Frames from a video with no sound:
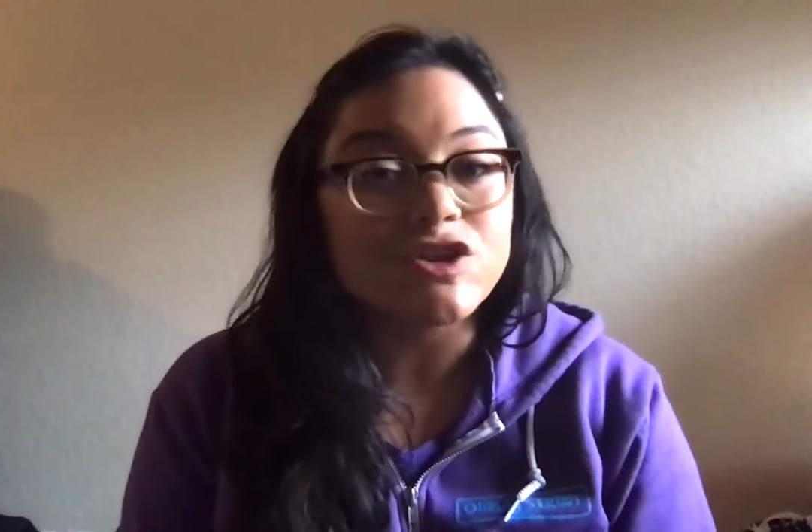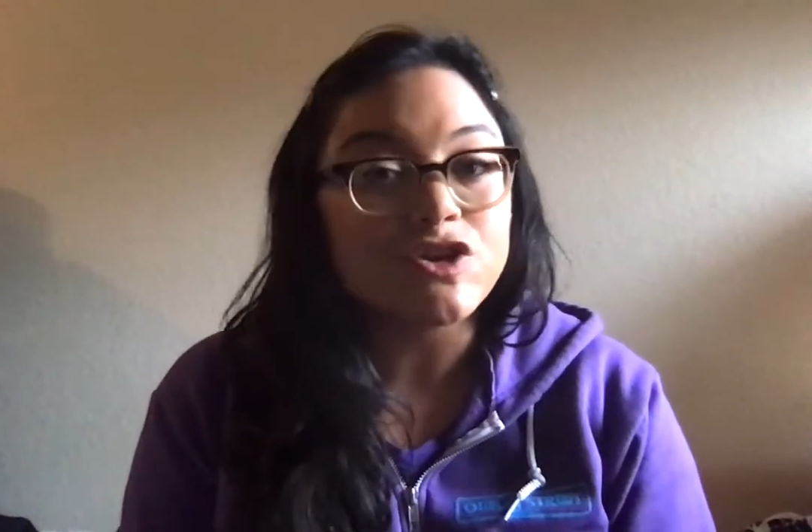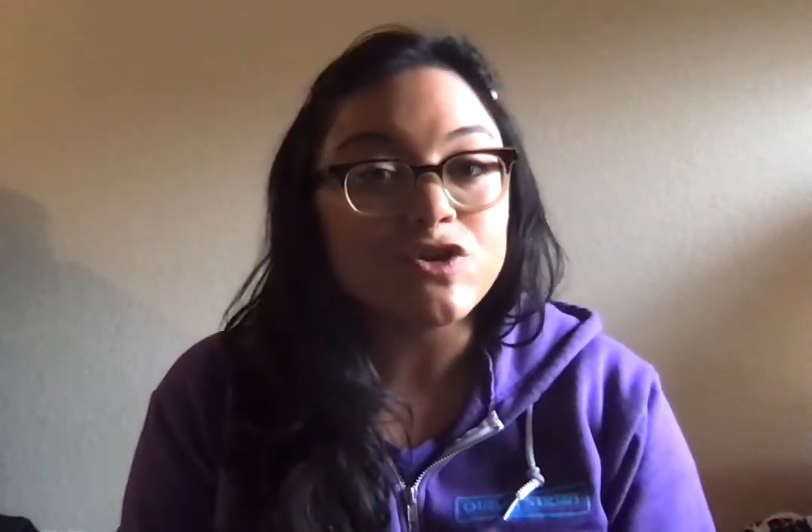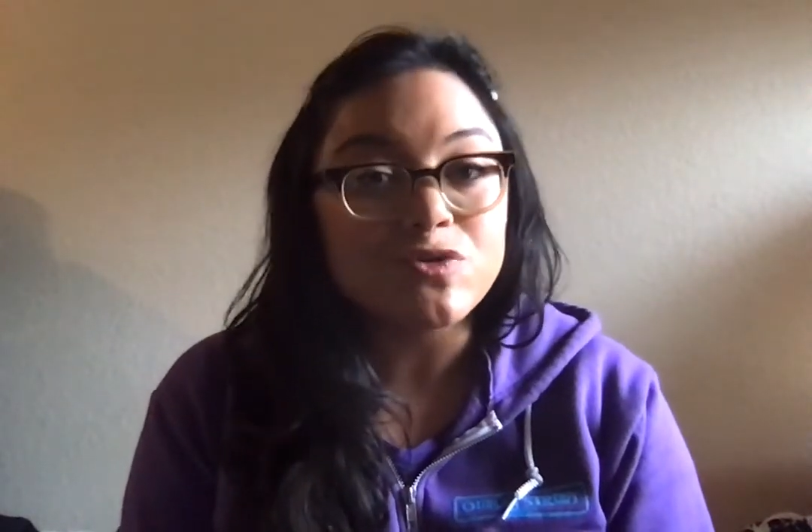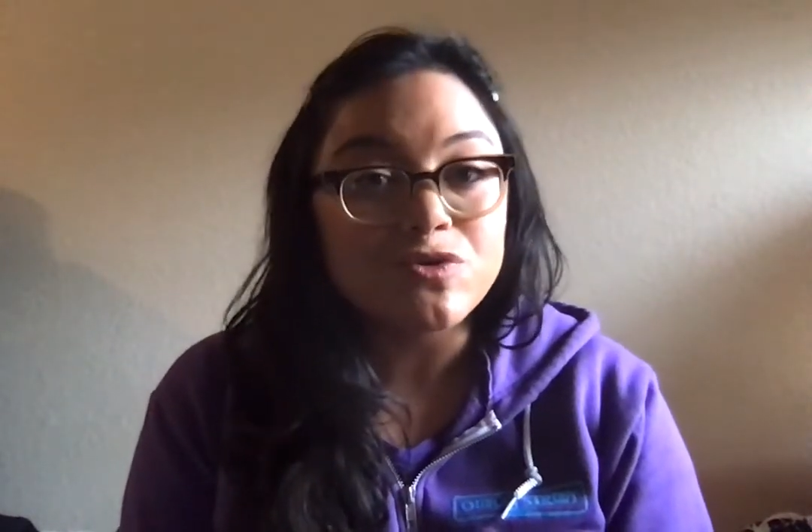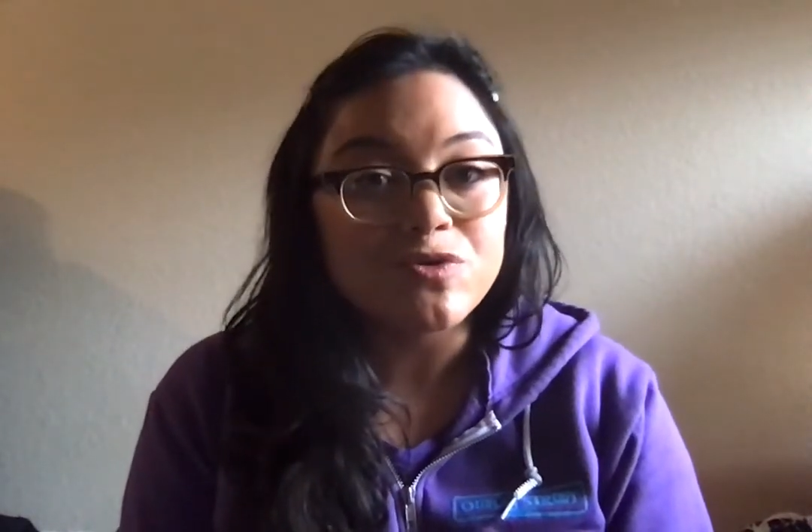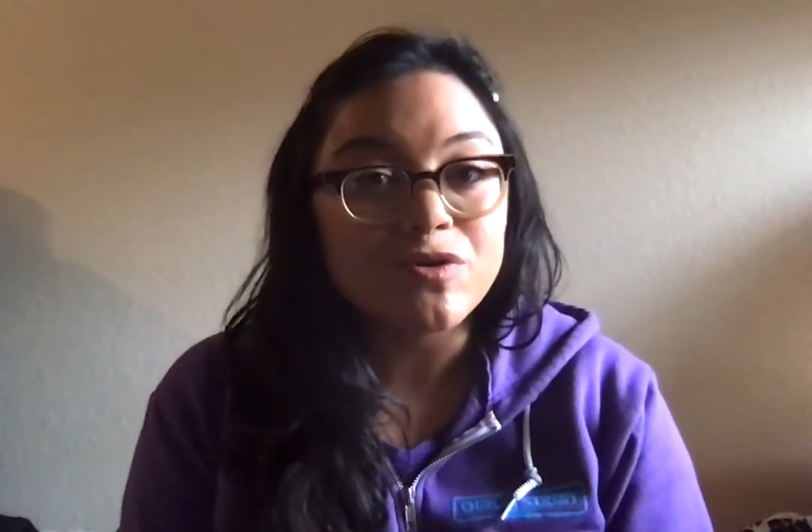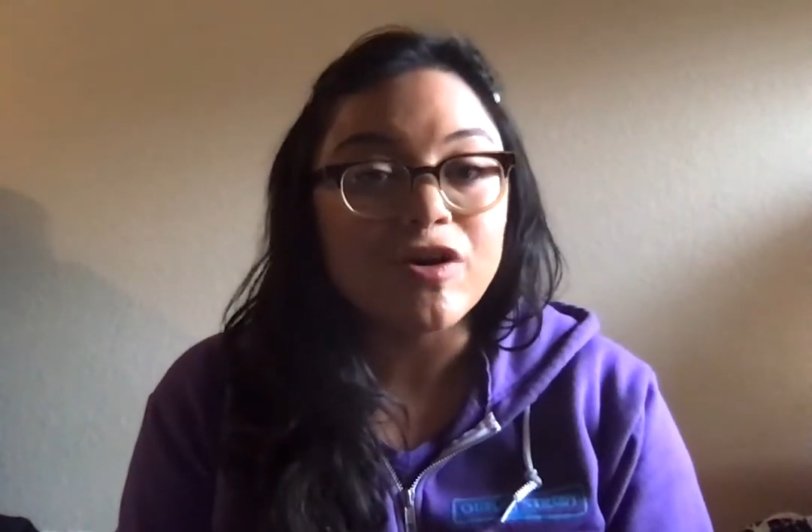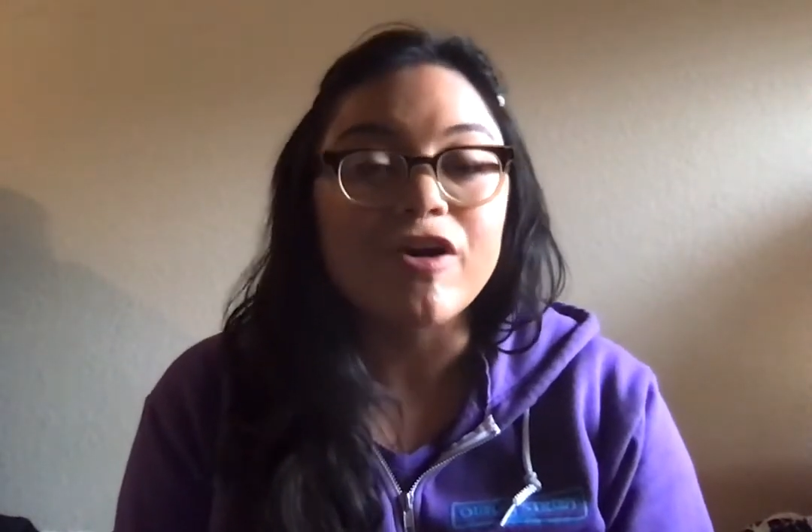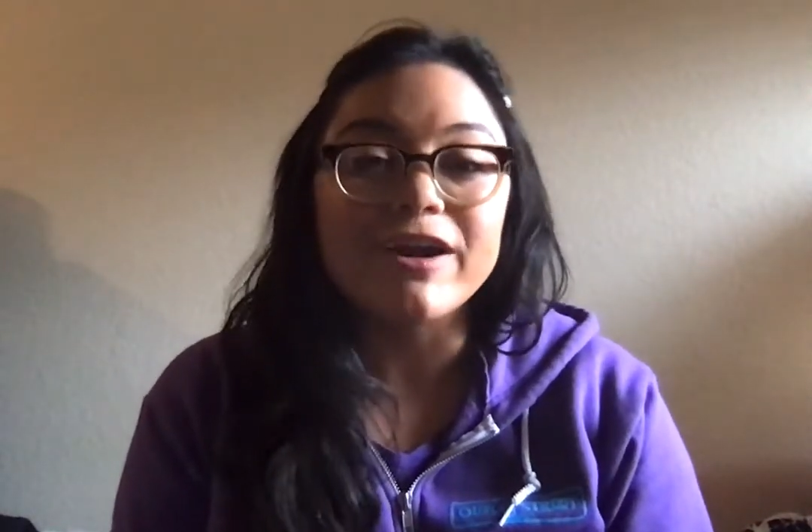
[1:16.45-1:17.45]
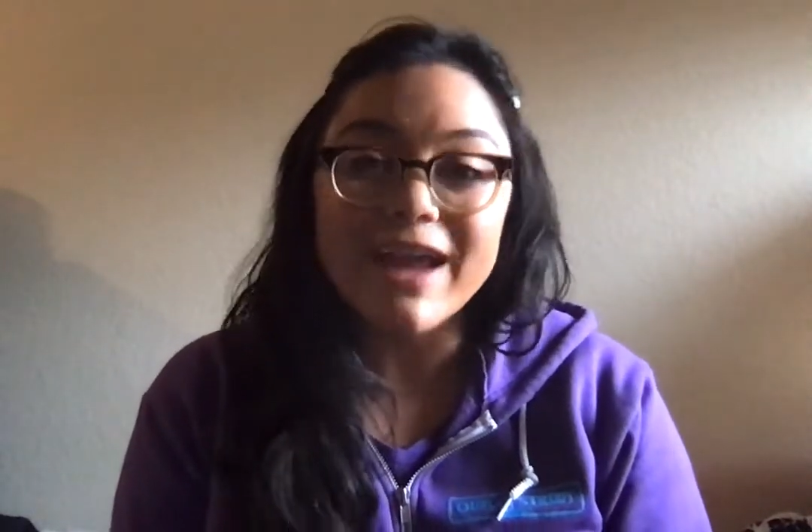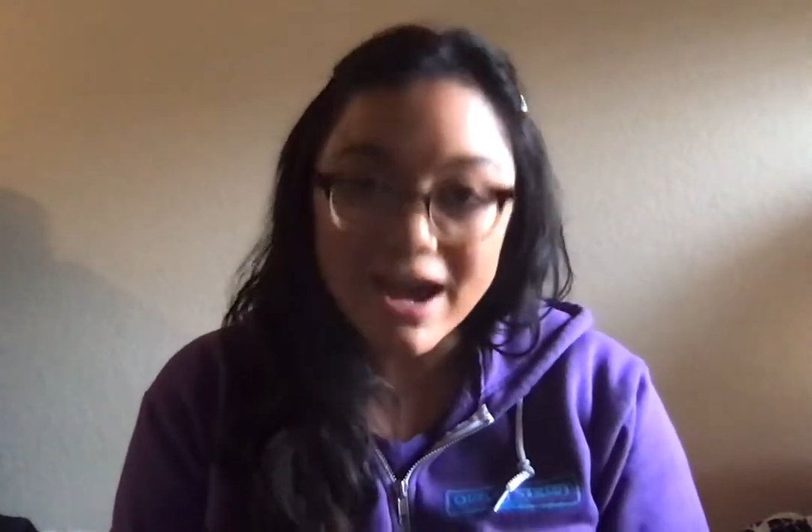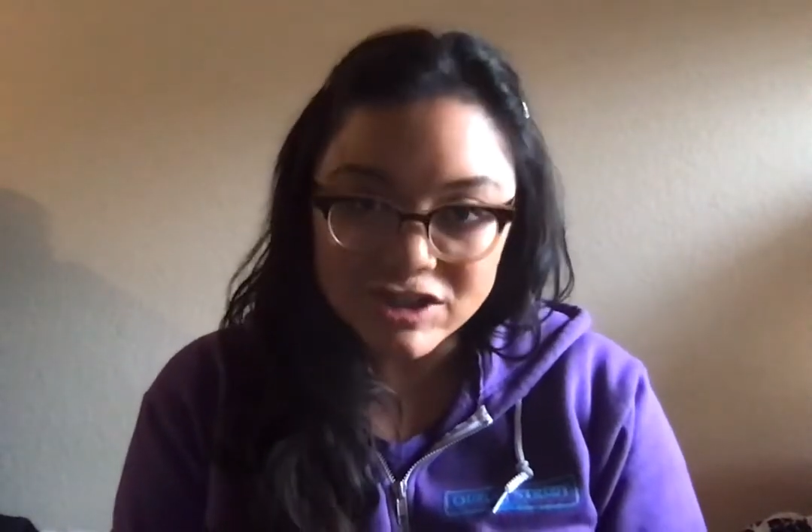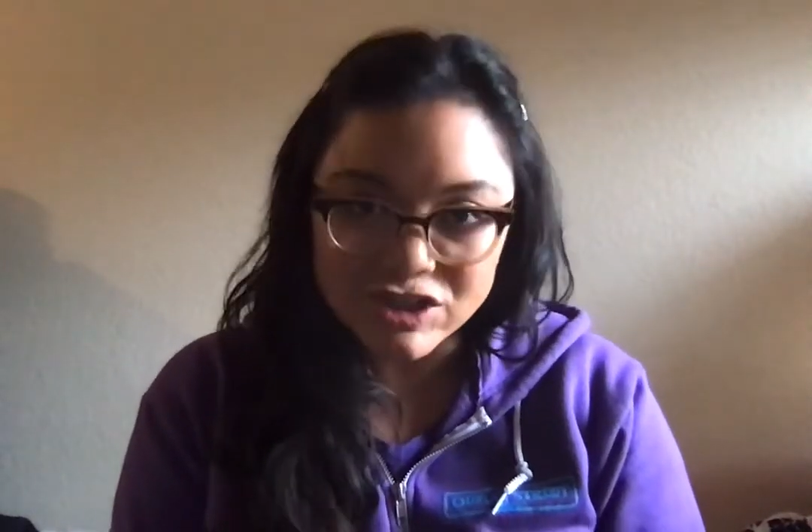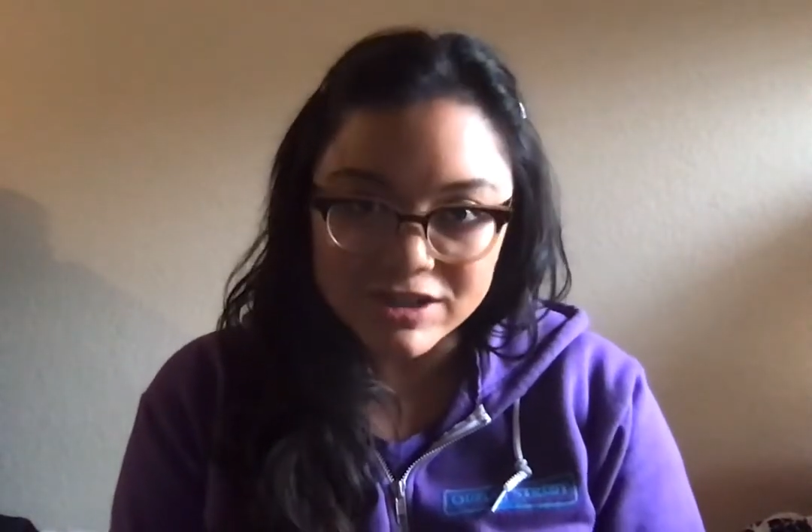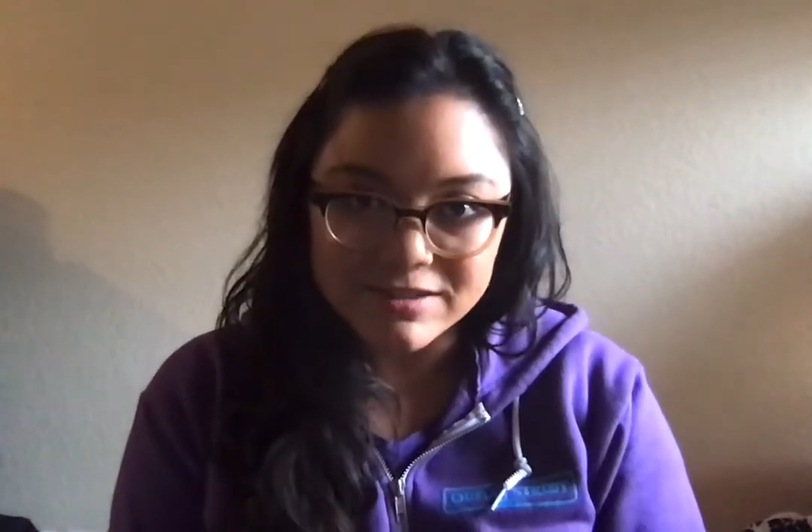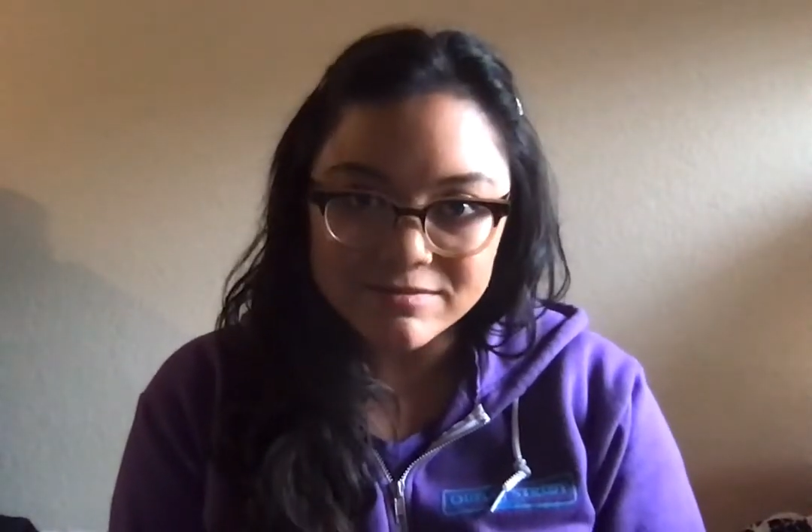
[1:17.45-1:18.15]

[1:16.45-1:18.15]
you are an actor.